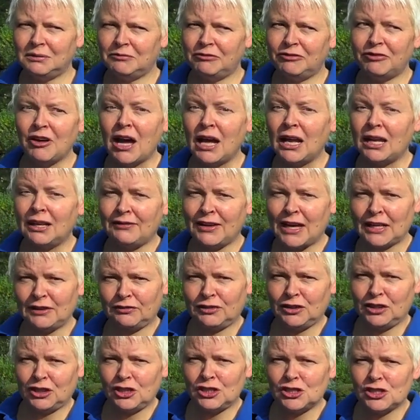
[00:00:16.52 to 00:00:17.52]
file of
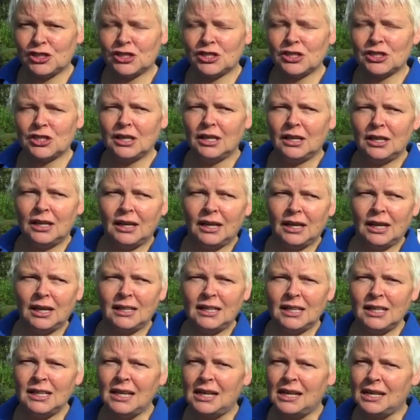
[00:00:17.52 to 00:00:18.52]
adverts, and
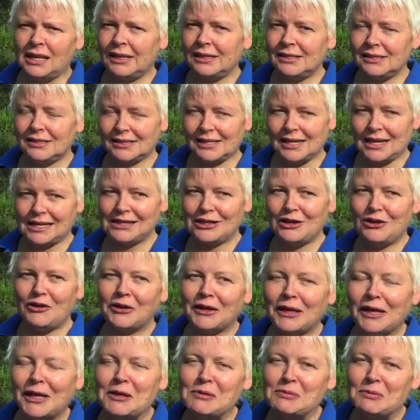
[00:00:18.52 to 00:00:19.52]
in it said
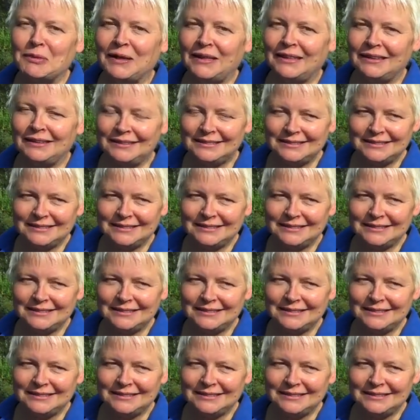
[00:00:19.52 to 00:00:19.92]
lockkeeper,